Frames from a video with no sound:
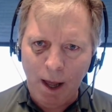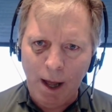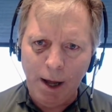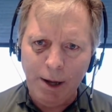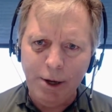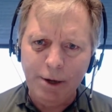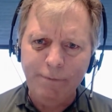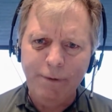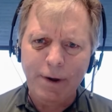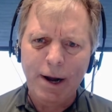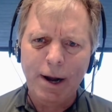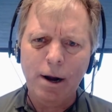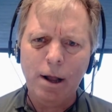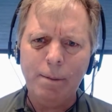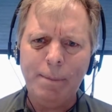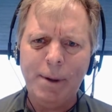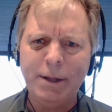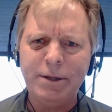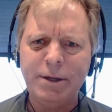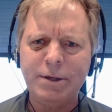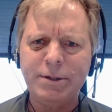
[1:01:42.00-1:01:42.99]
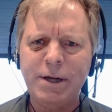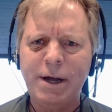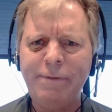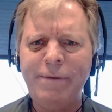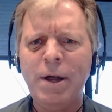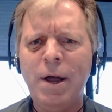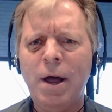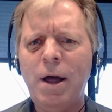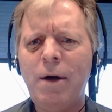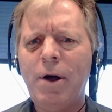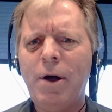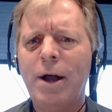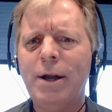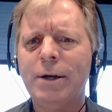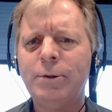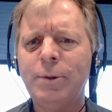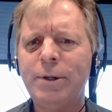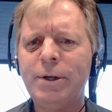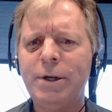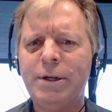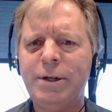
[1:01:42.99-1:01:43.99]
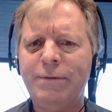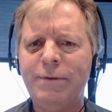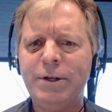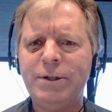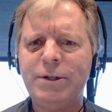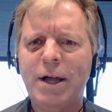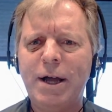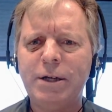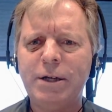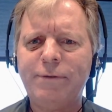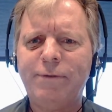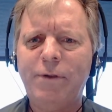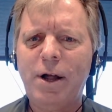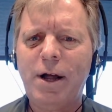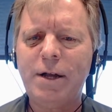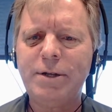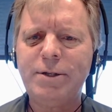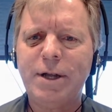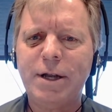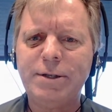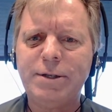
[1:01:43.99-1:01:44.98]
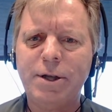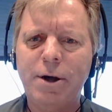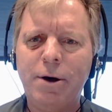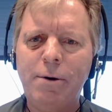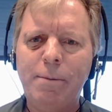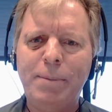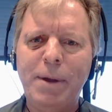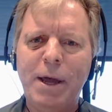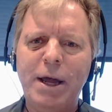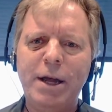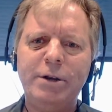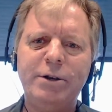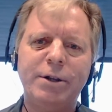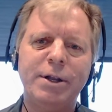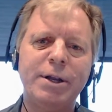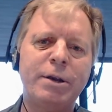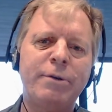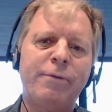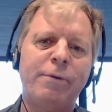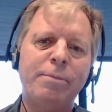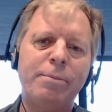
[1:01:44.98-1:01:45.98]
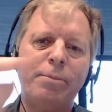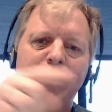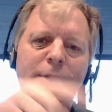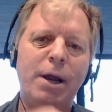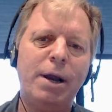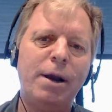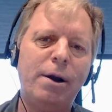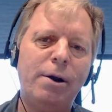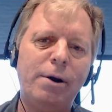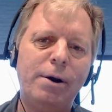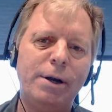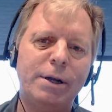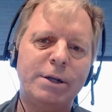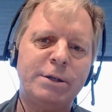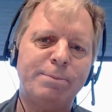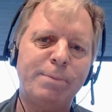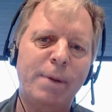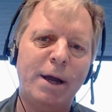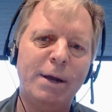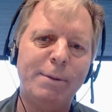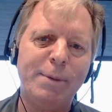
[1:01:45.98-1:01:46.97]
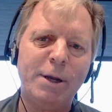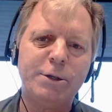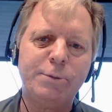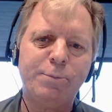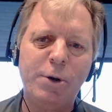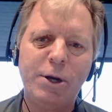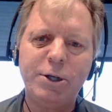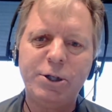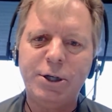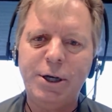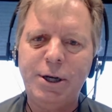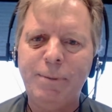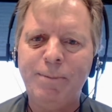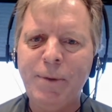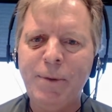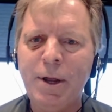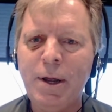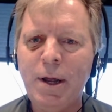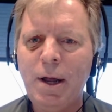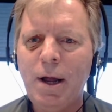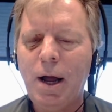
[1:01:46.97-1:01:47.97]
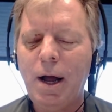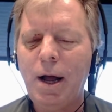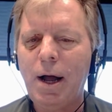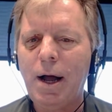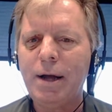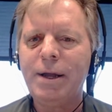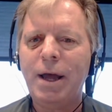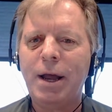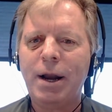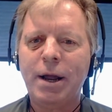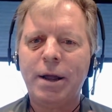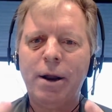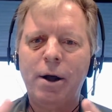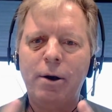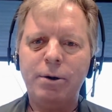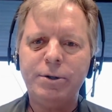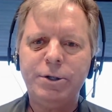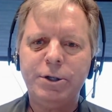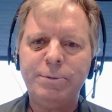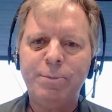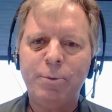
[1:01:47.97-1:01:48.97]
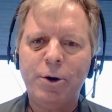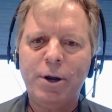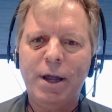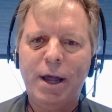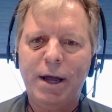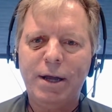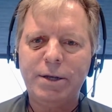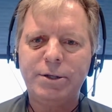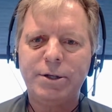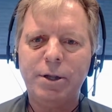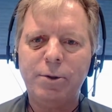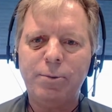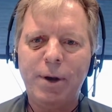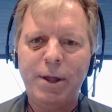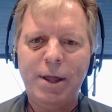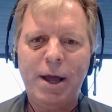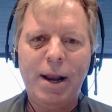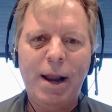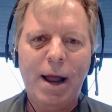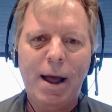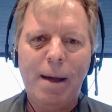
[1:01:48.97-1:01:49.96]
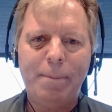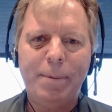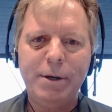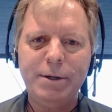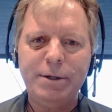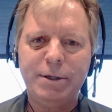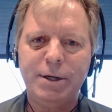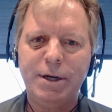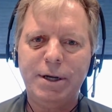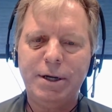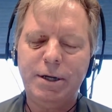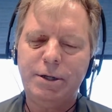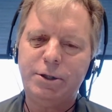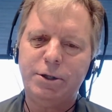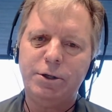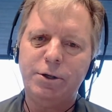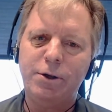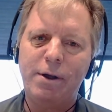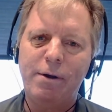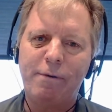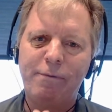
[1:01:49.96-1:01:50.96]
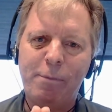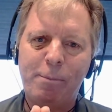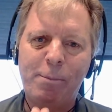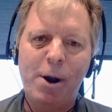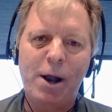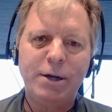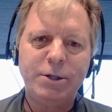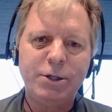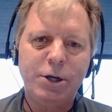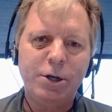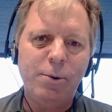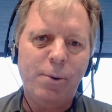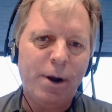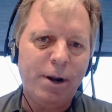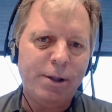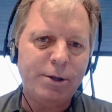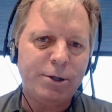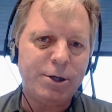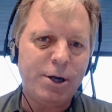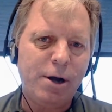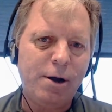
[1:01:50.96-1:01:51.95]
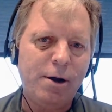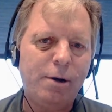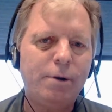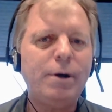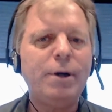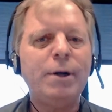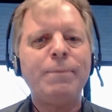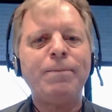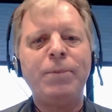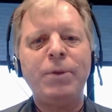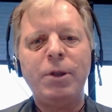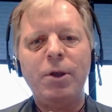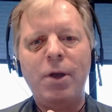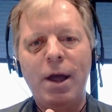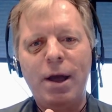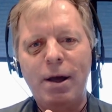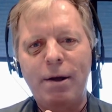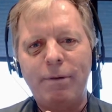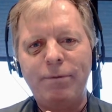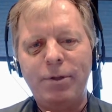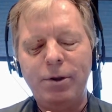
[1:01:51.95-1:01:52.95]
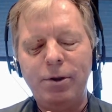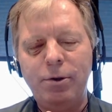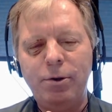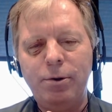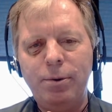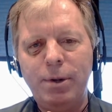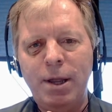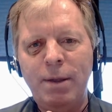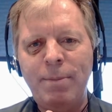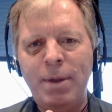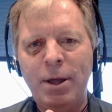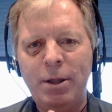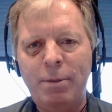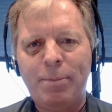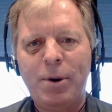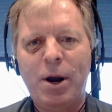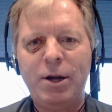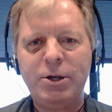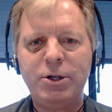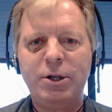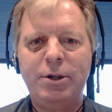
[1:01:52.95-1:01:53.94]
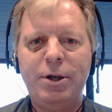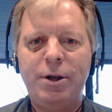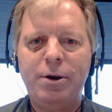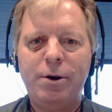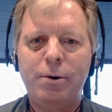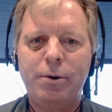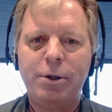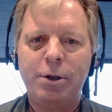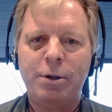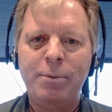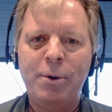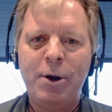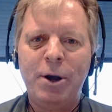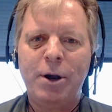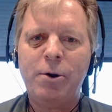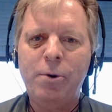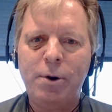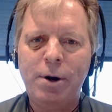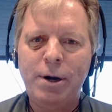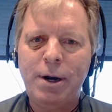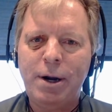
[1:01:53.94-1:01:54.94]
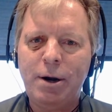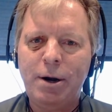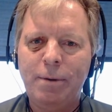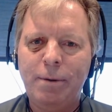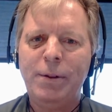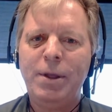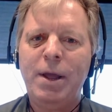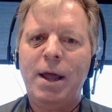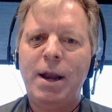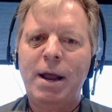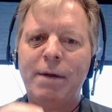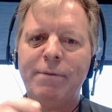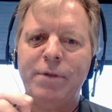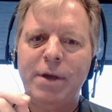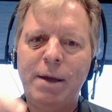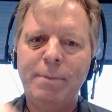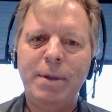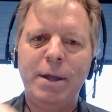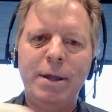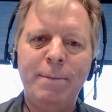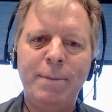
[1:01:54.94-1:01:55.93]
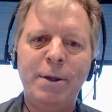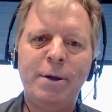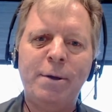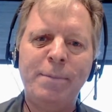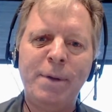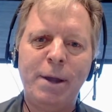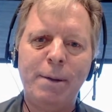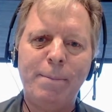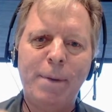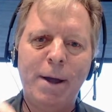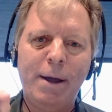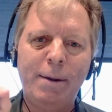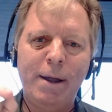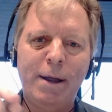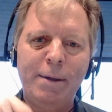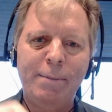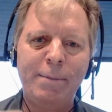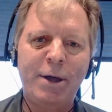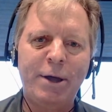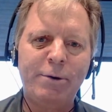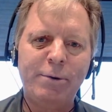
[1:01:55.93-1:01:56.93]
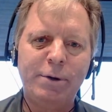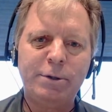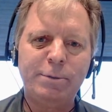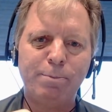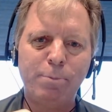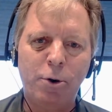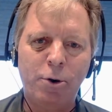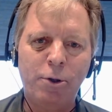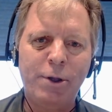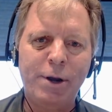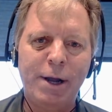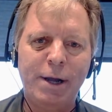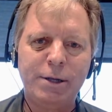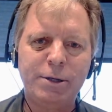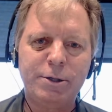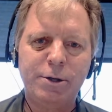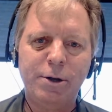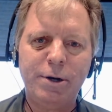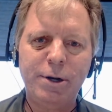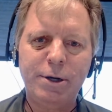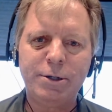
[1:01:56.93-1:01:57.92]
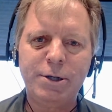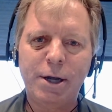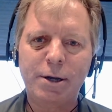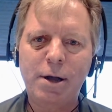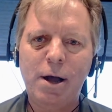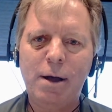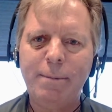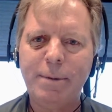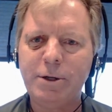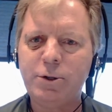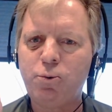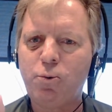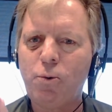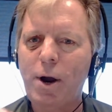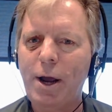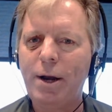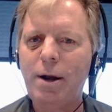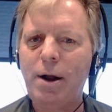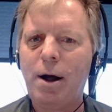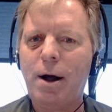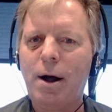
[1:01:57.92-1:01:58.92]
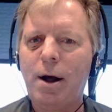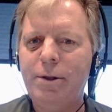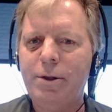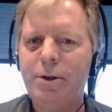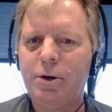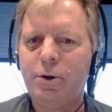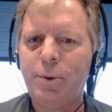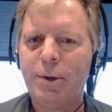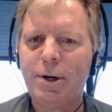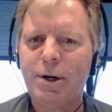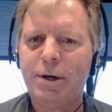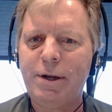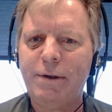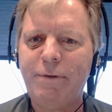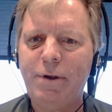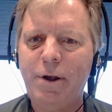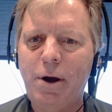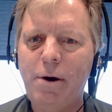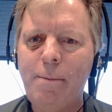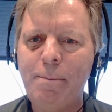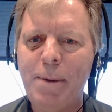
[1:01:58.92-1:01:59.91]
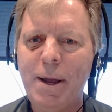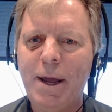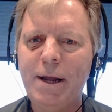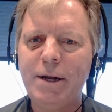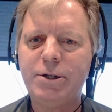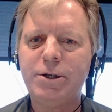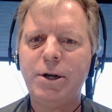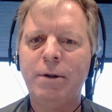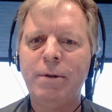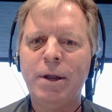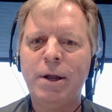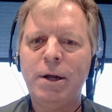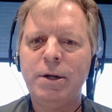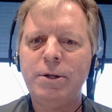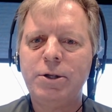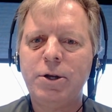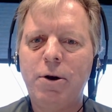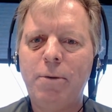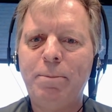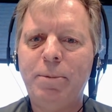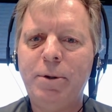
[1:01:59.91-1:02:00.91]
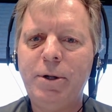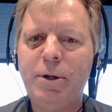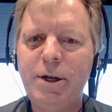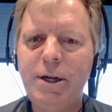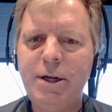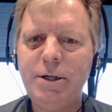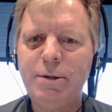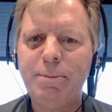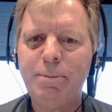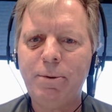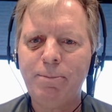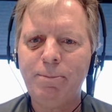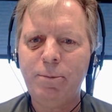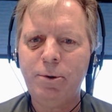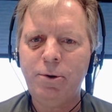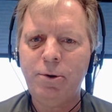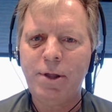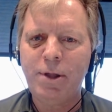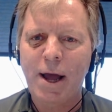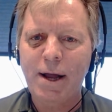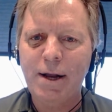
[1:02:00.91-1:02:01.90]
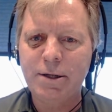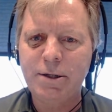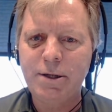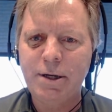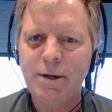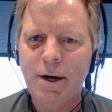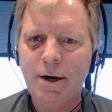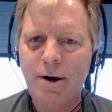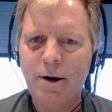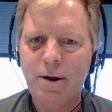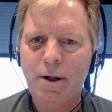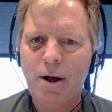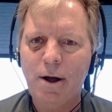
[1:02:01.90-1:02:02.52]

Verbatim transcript: Uh, you can find out all about this stuff on twit.tv slash floss. That's the homepage. Linked from there is my big spreadsheet. Uh, again, I can always use more guests, and the way that happens is you have a project you want on the show, you have you email the project leader or the community coordinator and have them email me. My email address, merlin at stonehenge.com, is right on the twit.tv homepage. So please do that. Send it